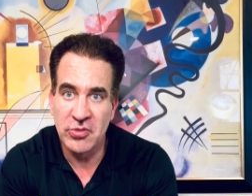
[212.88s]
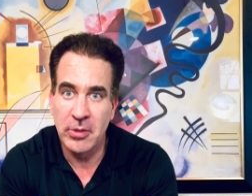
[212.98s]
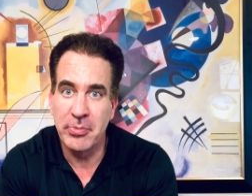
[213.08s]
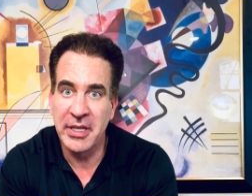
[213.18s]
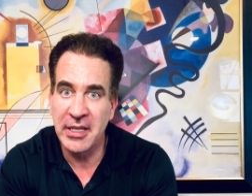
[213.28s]

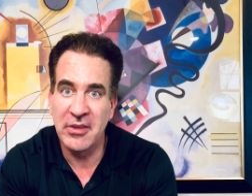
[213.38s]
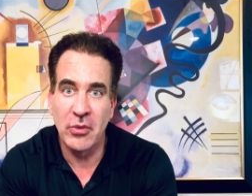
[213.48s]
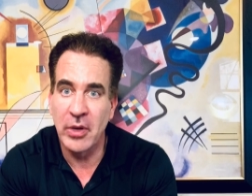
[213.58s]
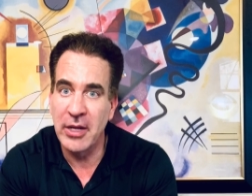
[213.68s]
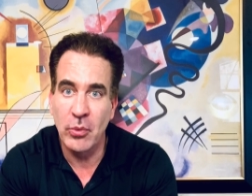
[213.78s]
from, picking the
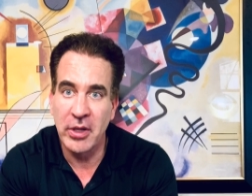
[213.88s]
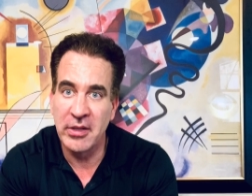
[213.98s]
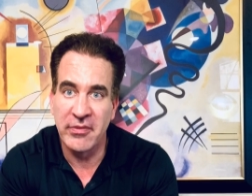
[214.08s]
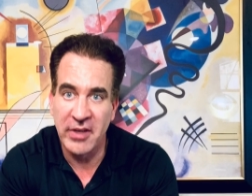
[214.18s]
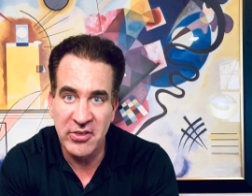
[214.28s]
right one
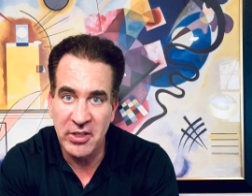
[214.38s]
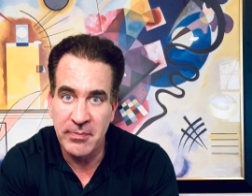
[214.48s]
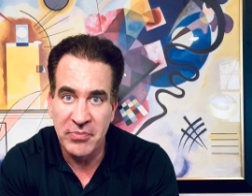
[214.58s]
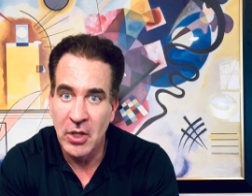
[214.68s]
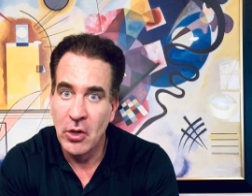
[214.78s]
to
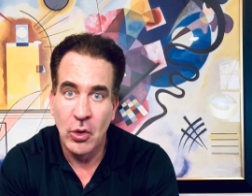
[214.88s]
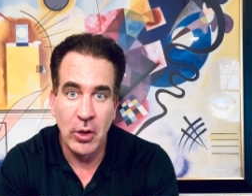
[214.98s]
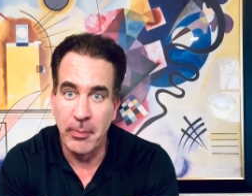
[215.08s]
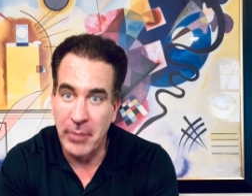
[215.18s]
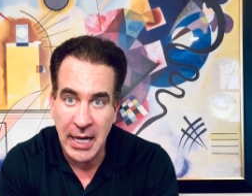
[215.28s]
visit
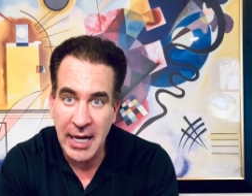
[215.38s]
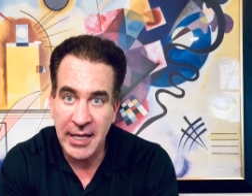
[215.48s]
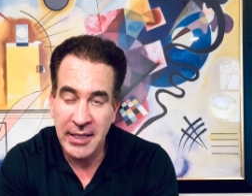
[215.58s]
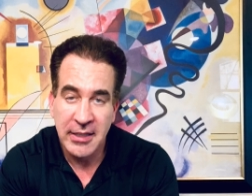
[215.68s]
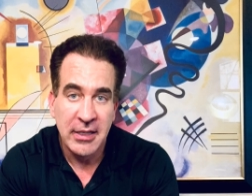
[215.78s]
or
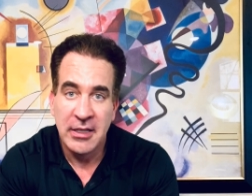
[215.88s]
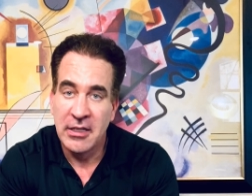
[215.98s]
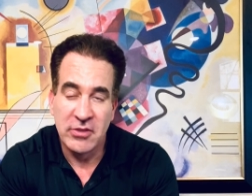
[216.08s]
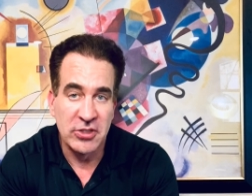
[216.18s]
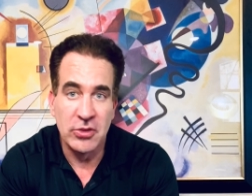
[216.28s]
buy,
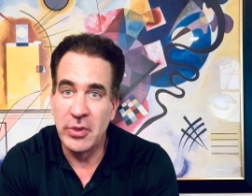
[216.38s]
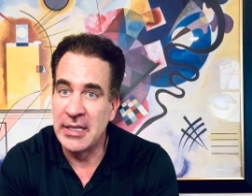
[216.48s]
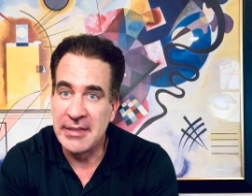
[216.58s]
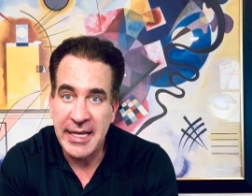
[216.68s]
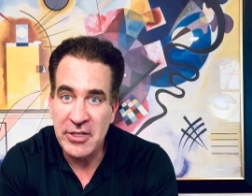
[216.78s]
just doing a
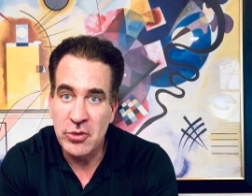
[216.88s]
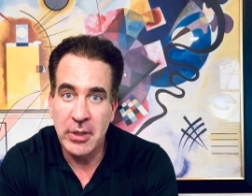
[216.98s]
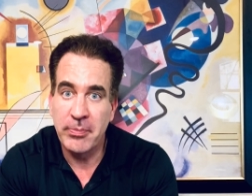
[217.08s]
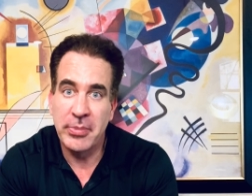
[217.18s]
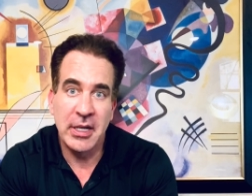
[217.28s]
day
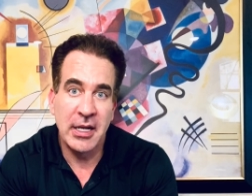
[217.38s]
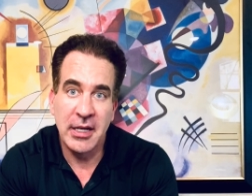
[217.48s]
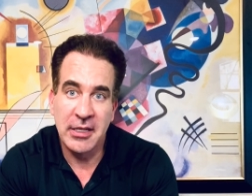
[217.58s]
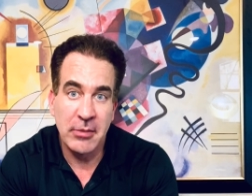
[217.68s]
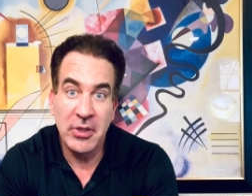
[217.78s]
trip
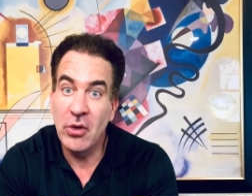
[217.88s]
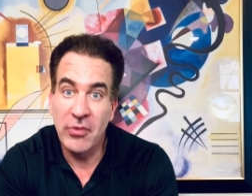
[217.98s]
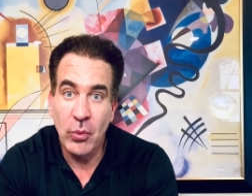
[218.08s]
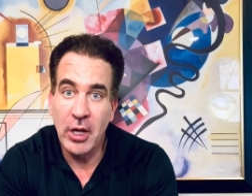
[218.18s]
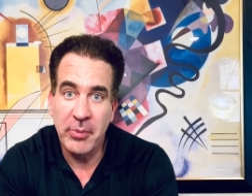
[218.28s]
can be
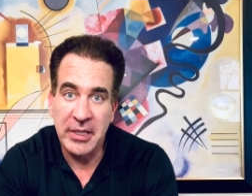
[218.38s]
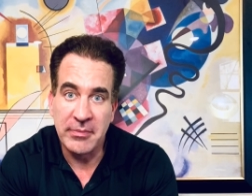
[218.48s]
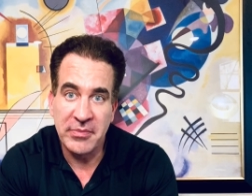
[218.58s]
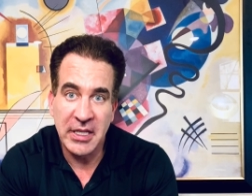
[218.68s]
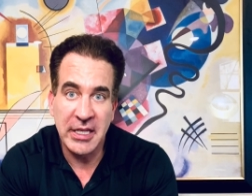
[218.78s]
overwhelming.
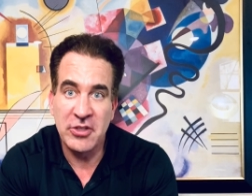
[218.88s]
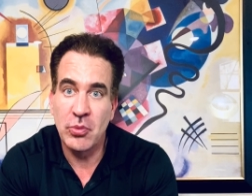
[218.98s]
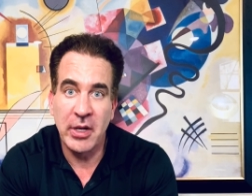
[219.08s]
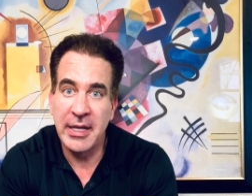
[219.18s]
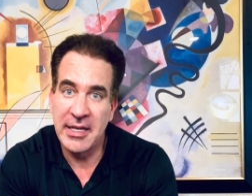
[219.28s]
Each
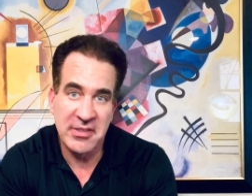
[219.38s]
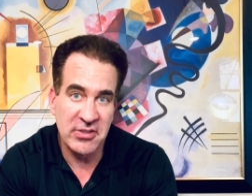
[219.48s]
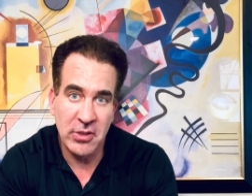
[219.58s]
one has its